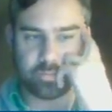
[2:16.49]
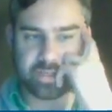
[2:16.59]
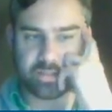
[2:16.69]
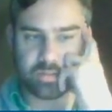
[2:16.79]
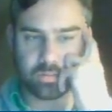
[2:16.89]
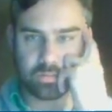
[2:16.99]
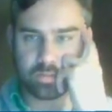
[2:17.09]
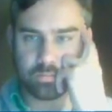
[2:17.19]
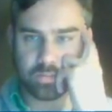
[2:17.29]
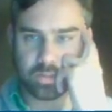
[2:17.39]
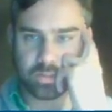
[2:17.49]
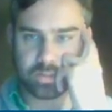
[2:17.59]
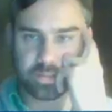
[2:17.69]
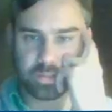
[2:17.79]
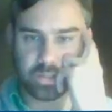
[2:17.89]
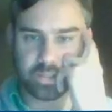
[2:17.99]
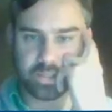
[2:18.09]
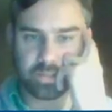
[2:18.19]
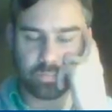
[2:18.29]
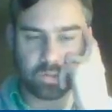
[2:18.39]
I don't want
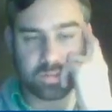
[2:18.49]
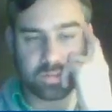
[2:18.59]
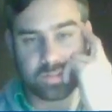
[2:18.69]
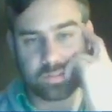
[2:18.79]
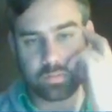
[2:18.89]
Lightning Bolt.